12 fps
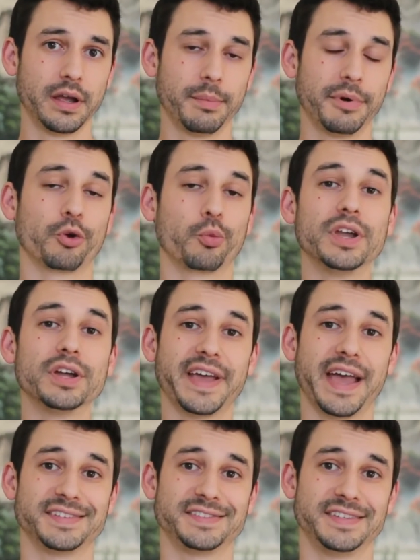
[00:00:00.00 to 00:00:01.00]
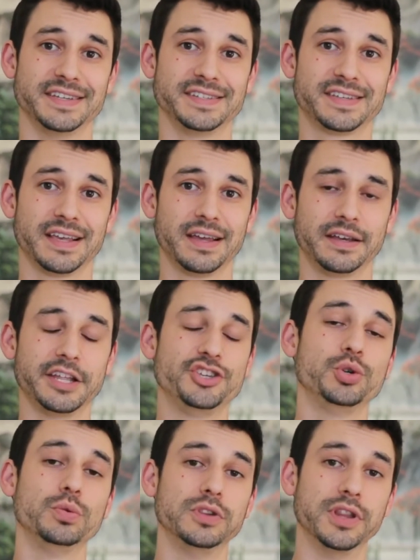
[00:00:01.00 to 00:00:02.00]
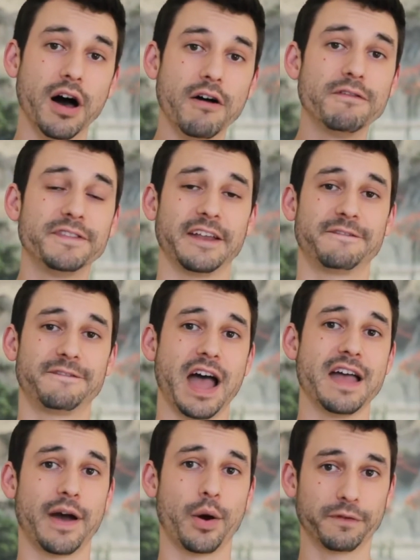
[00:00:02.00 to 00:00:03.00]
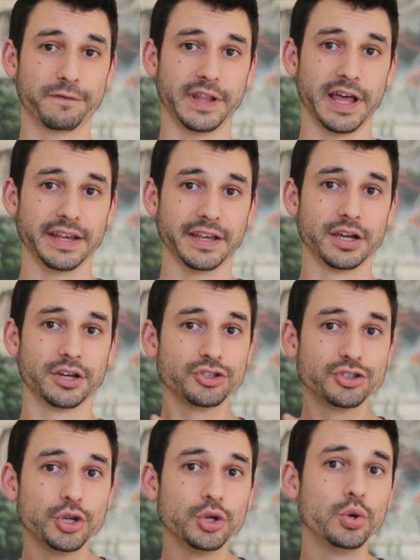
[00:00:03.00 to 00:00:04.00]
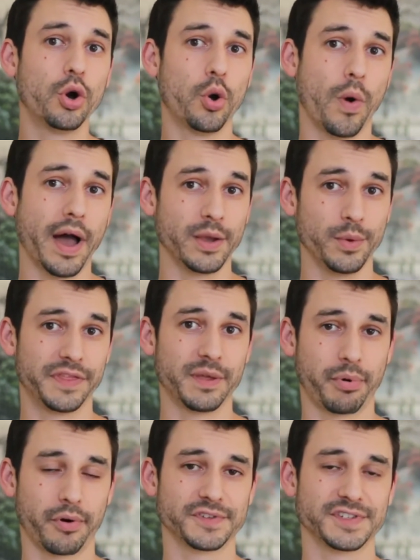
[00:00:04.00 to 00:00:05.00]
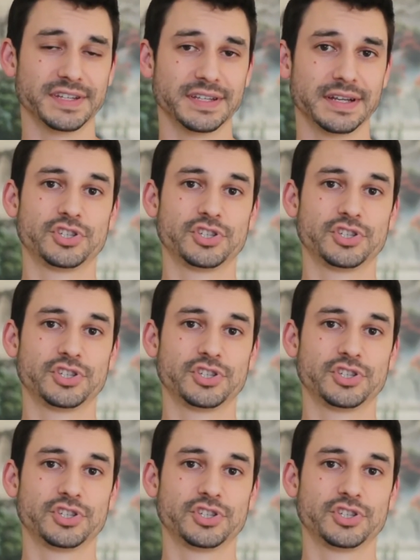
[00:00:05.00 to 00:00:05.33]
But the real test is, did you love that 5-hour flight to Hawaii with the person?